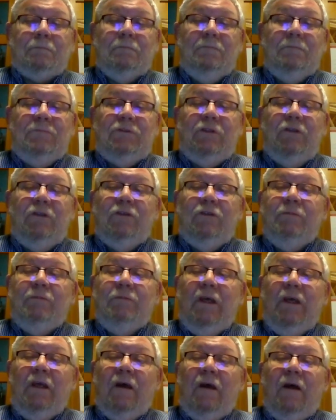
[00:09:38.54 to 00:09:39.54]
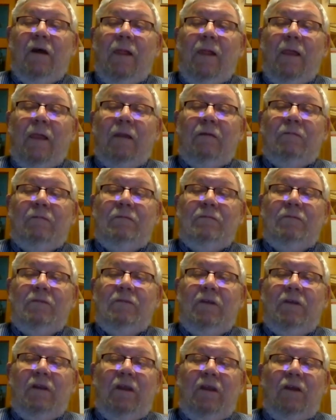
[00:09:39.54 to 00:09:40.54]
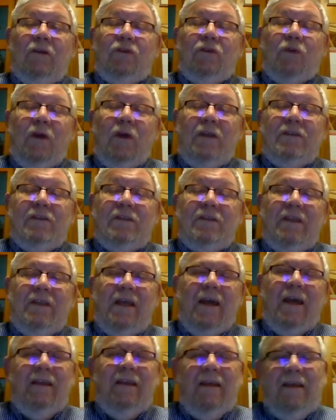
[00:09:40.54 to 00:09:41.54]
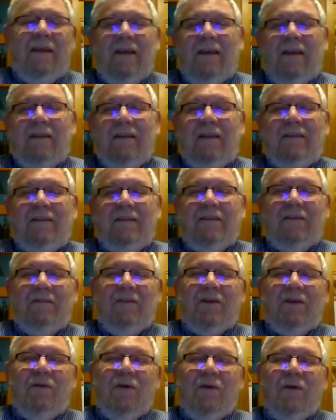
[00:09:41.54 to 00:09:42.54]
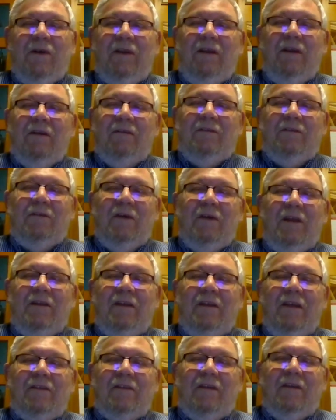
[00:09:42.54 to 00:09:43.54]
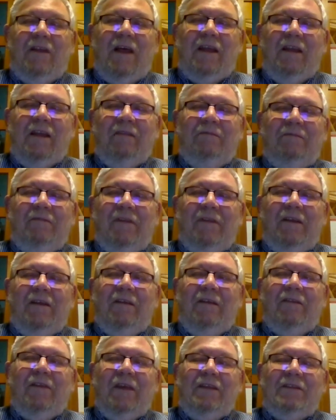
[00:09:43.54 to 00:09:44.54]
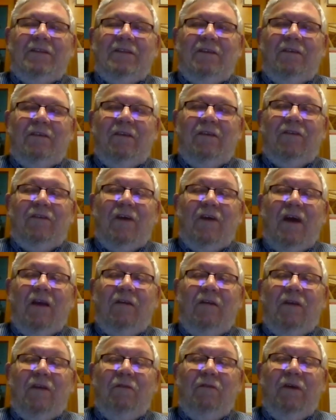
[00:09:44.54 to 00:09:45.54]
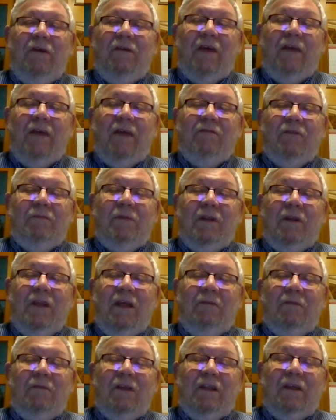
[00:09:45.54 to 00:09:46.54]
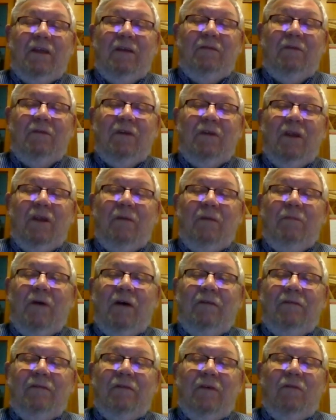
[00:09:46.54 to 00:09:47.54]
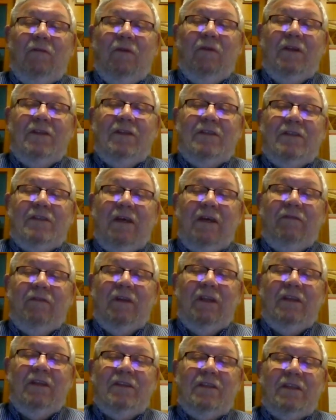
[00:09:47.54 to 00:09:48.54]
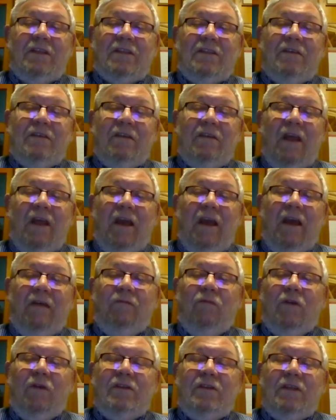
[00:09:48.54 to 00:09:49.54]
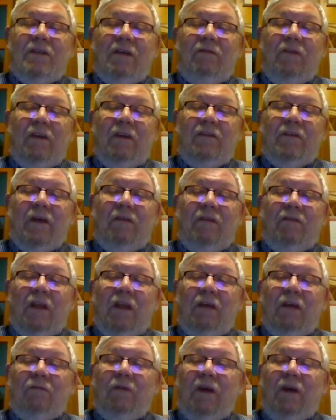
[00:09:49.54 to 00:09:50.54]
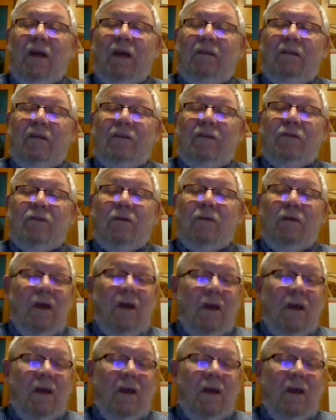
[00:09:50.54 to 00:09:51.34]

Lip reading: excuse me, yield trends in that. I think the corn yield trend has a lot of things to desire there. We haven't been able to get really above 176 and a half, 177 like we had this year